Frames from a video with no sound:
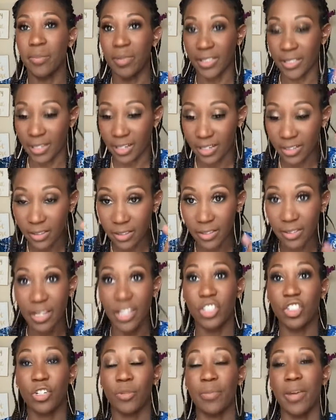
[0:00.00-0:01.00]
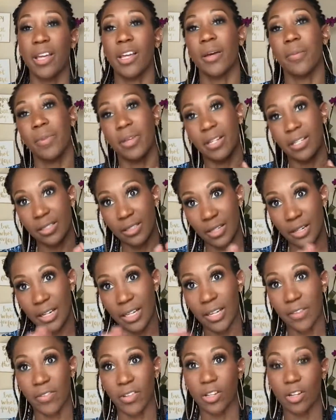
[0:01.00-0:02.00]
It's going to set your makeup, and it's going to
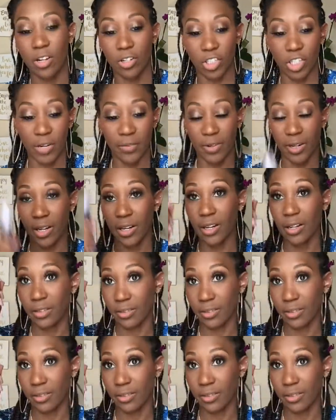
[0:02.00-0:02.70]
give it longevity.